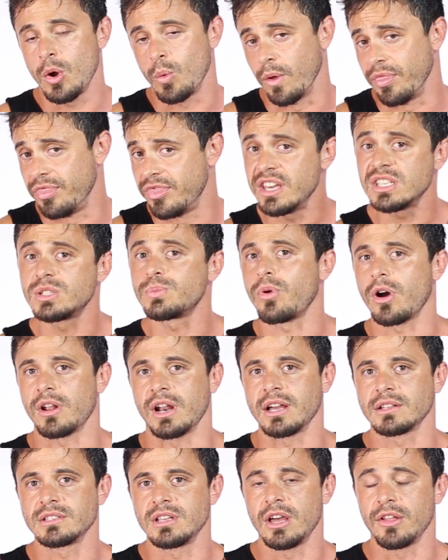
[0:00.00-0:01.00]
With this
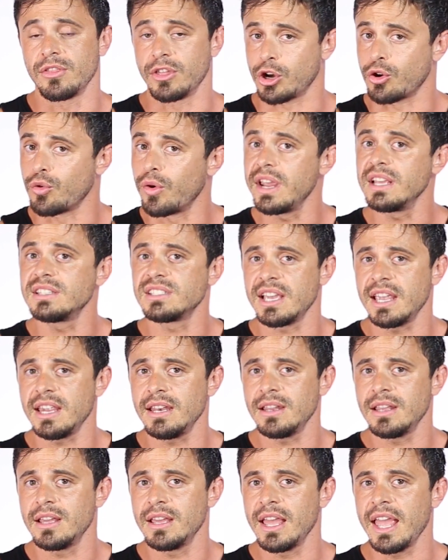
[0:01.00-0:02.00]
product, the
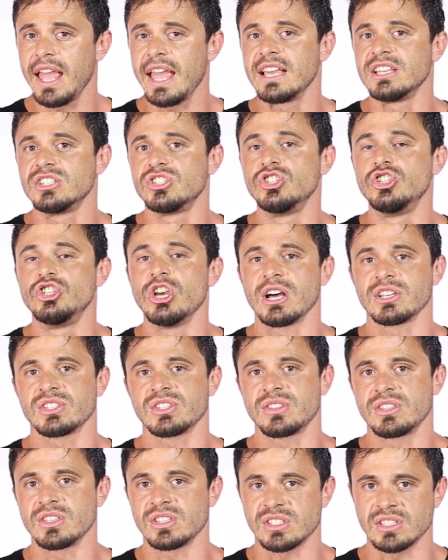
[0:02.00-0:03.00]
creatine is
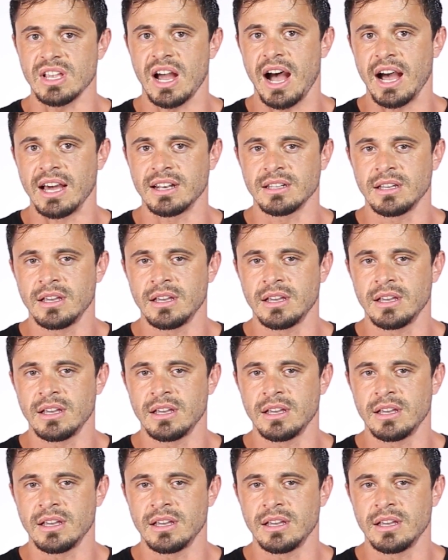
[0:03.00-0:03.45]
just the start.